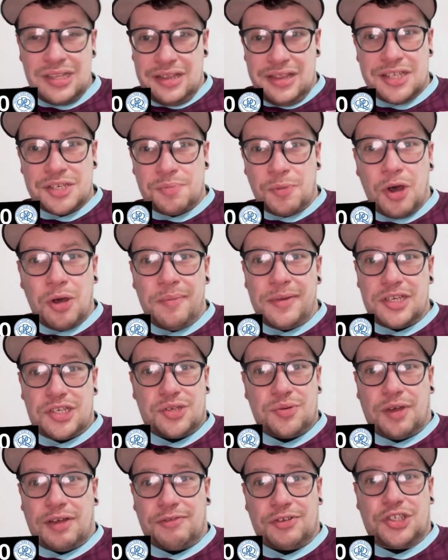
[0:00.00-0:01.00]
There's moments
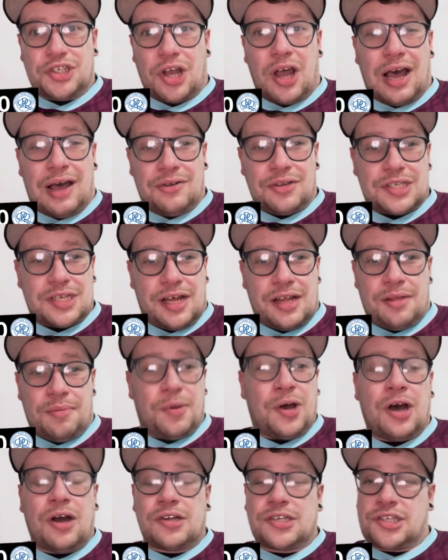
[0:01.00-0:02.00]
to have a shot outside
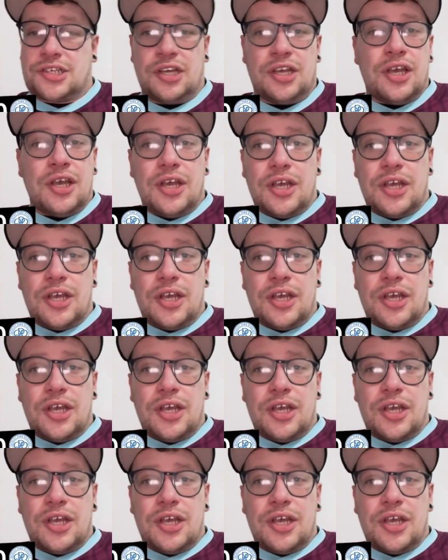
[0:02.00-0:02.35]
the box.